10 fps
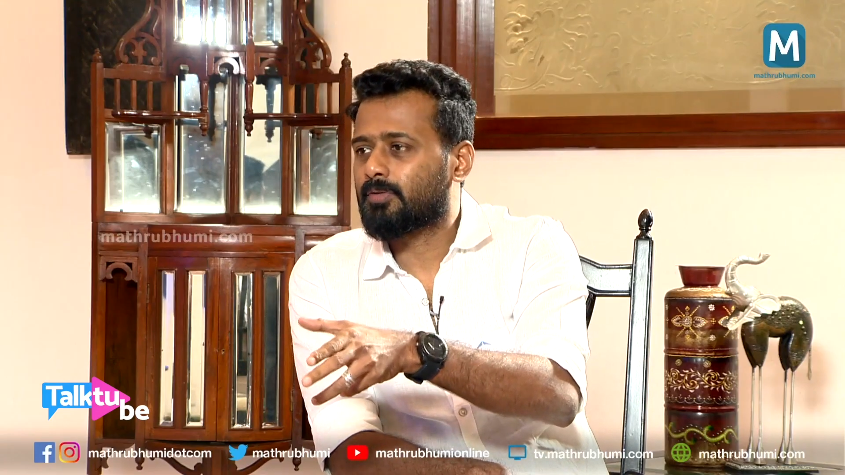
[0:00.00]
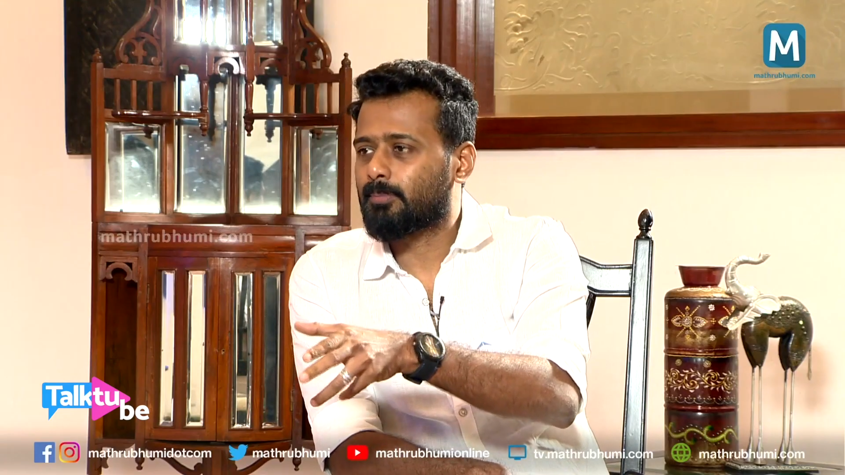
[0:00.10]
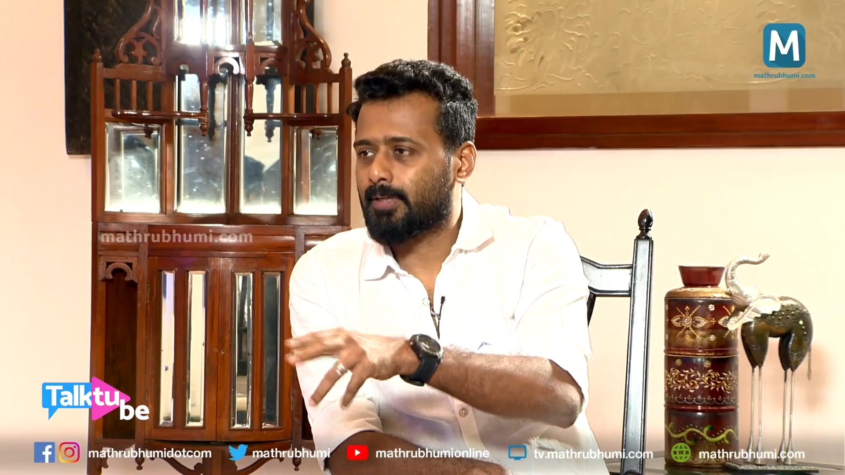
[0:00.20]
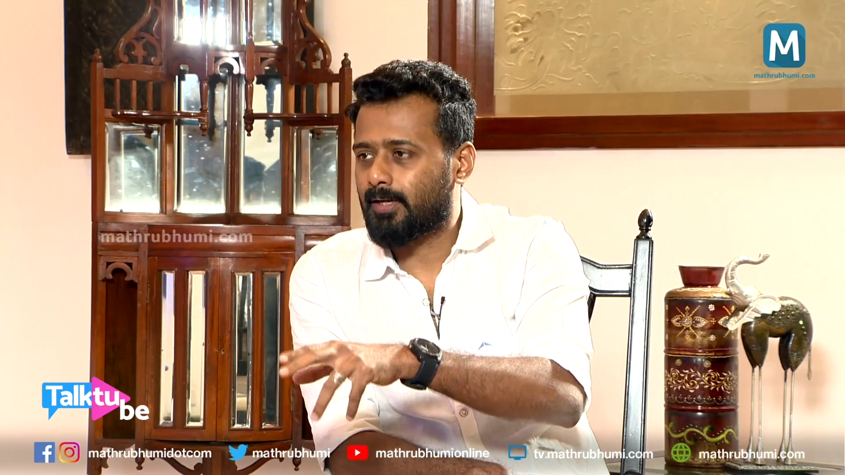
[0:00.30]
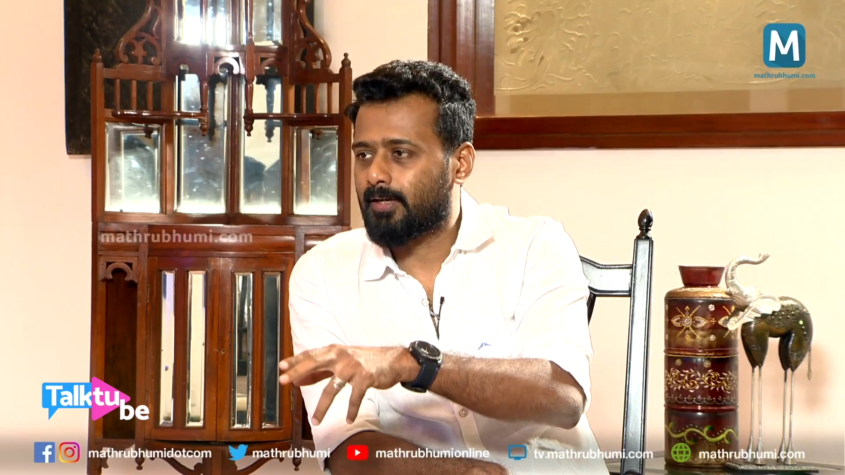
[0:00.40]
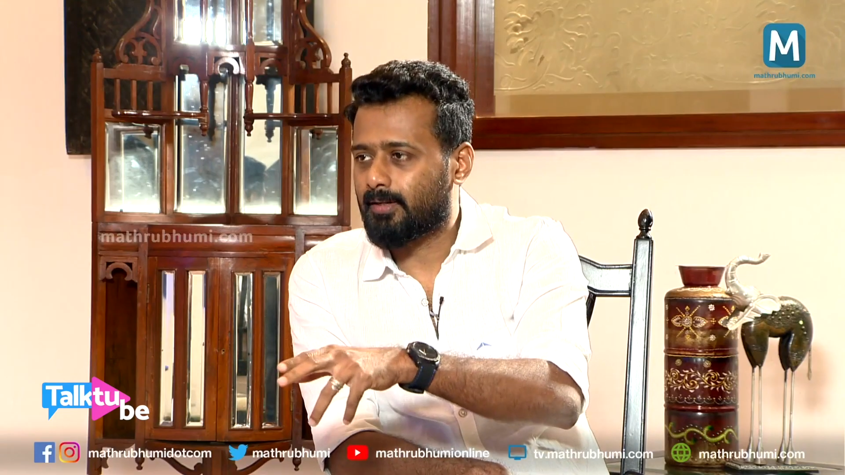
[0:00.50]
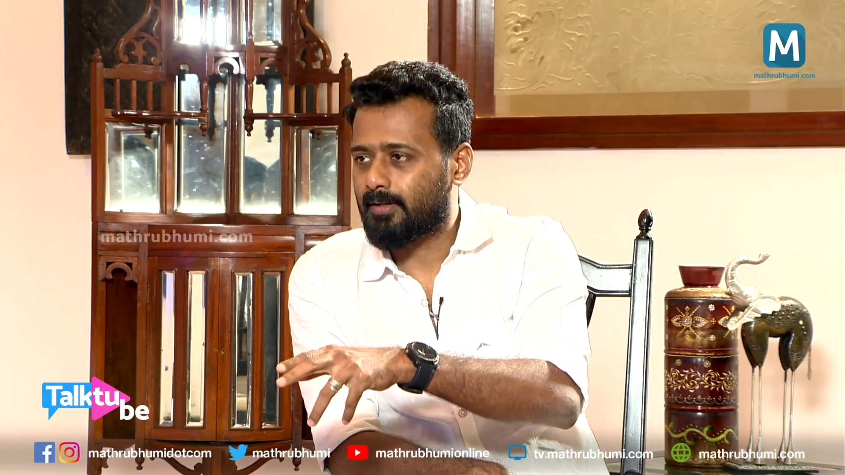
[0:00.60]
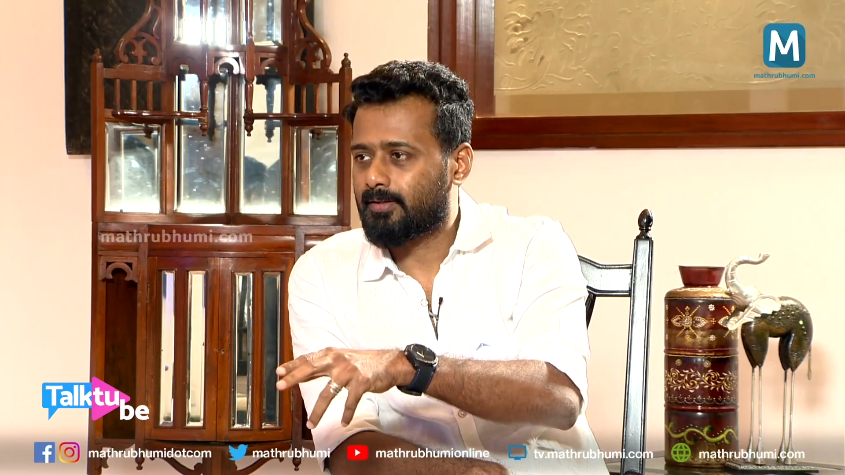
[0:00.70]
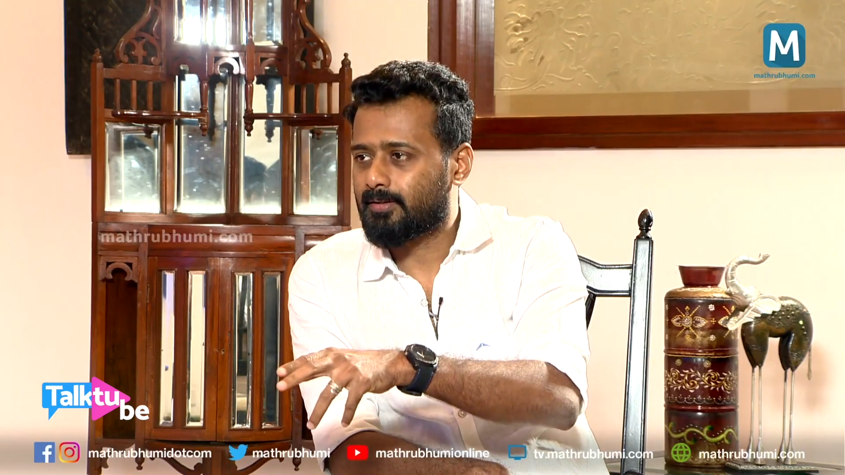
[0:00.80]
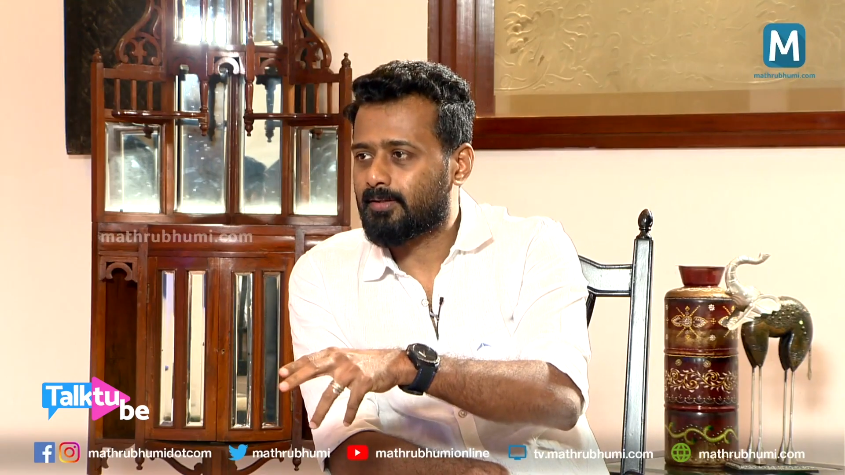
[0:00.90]
a Malayali,
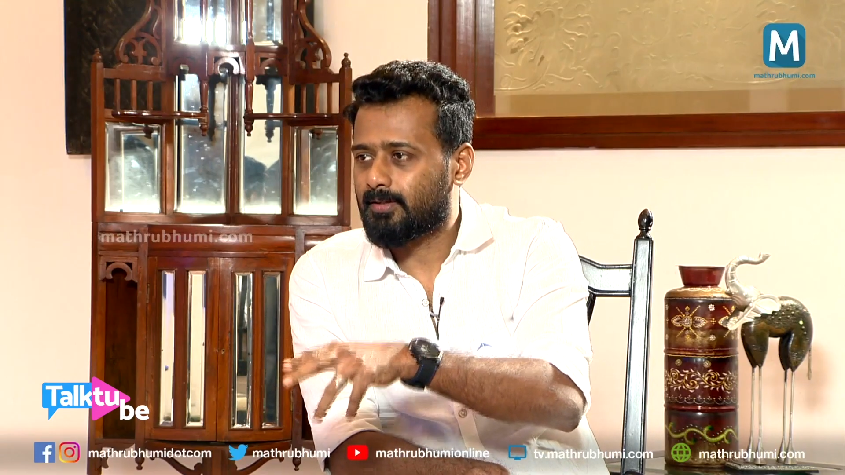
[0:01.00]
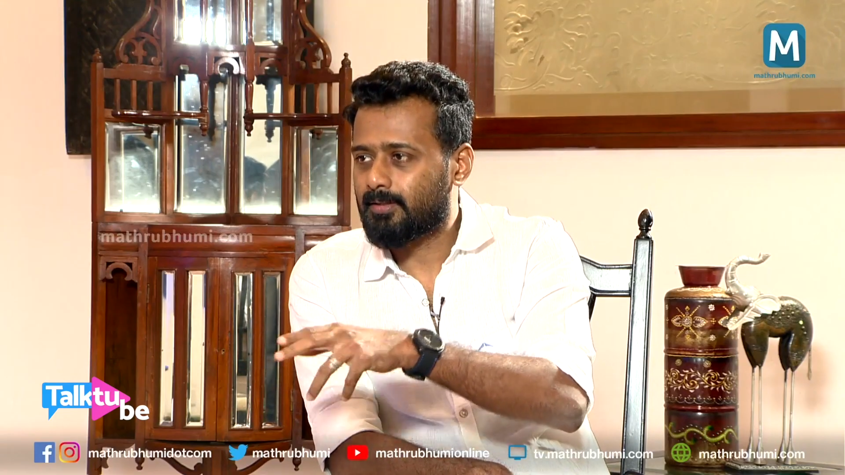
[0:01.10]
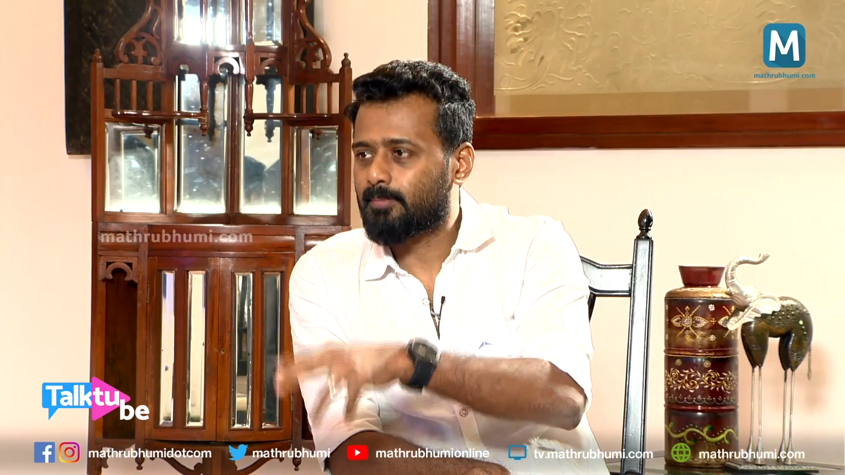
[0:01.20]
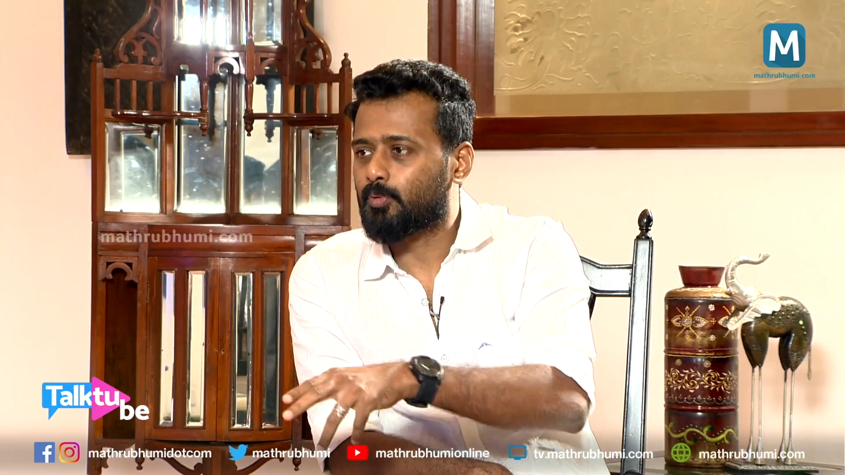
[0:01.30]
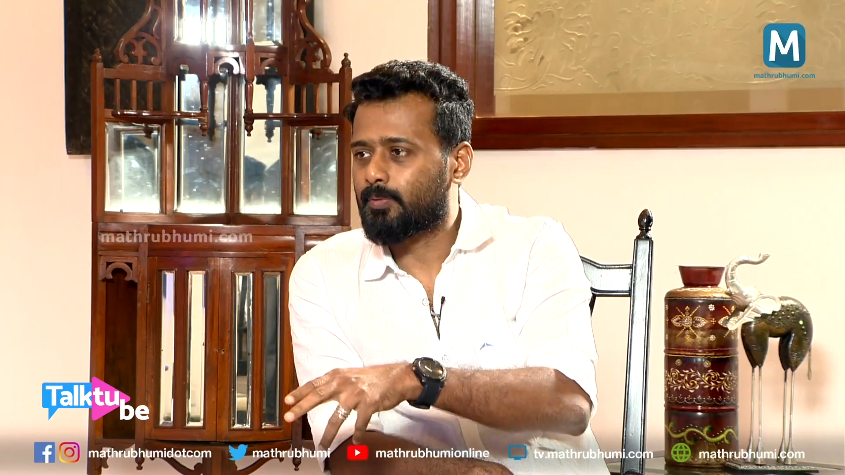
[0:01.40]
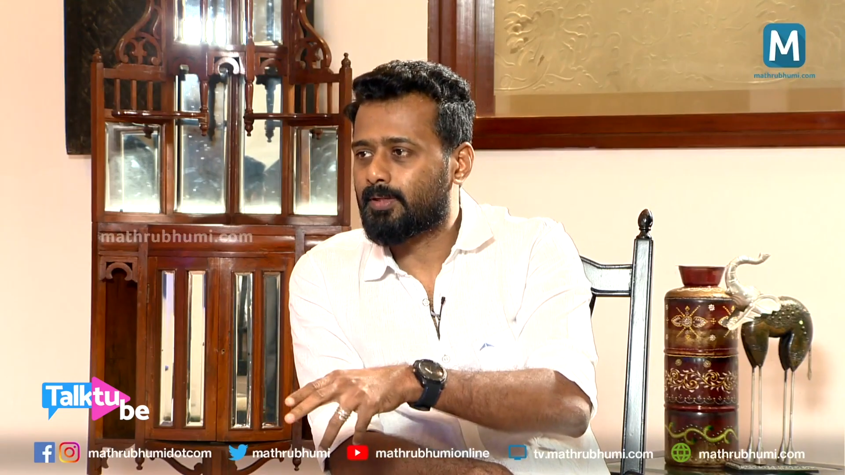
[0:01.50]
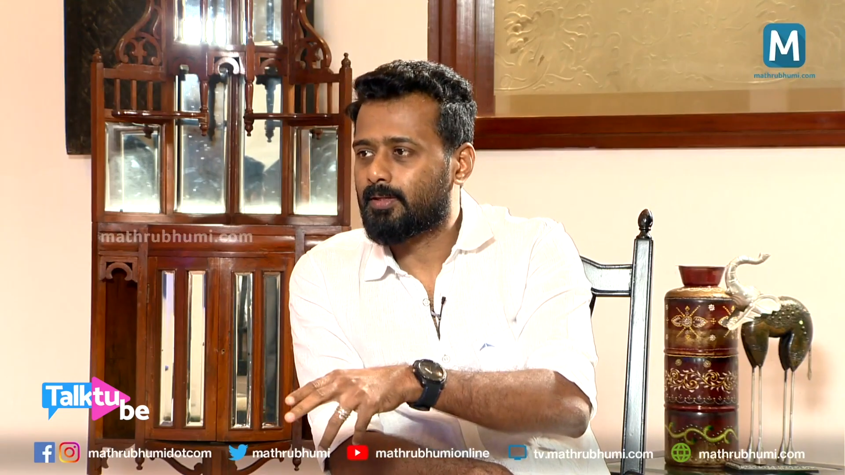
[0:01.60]
right, in the movie?